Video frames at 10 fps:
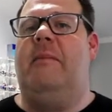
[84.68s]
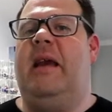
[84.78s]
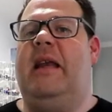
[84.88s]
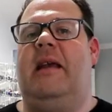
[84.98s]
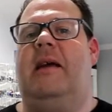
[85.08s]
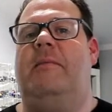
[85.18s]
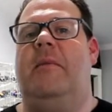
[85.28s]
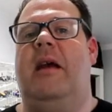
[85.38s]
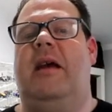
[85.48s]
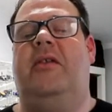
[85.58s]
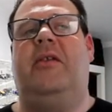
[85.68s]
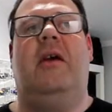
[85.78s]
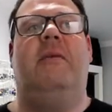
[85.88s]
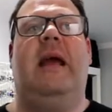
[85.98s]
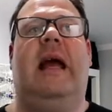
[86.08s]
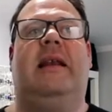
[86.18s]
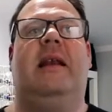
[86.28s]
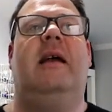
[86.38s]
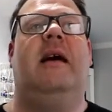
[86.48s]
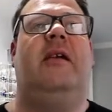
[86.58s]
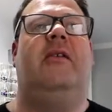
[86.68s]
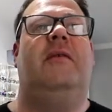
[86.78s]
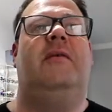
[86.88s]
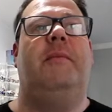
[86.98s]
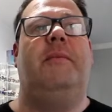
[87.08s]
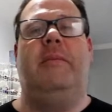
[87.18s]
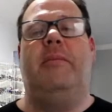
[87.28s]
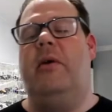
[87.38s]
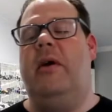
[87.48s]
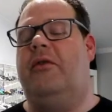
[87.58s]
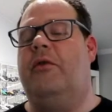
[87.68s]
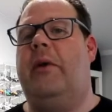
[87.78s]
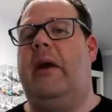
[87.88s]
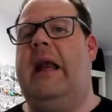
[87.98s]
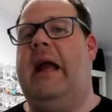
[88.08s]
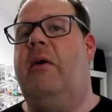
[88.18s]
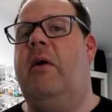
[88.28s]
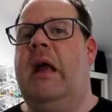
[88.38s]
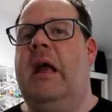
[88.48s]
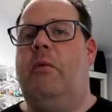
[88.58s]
medium. So we had the likes of the big boys all bringing out,